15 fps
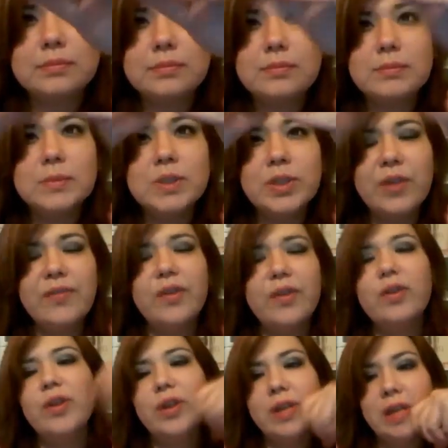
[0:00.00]
so if you're
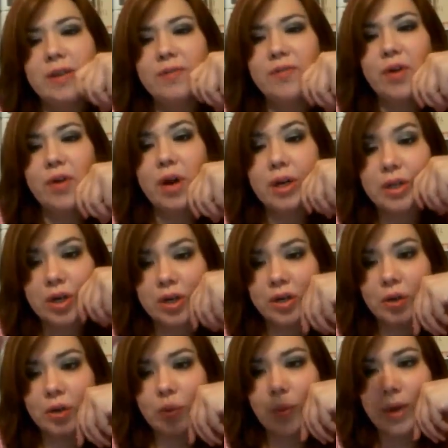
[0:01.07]
looking for a
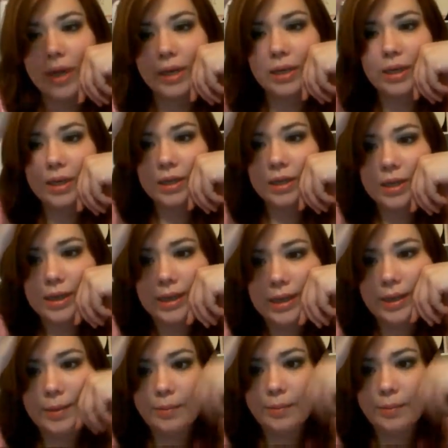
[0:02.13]
darker one, um,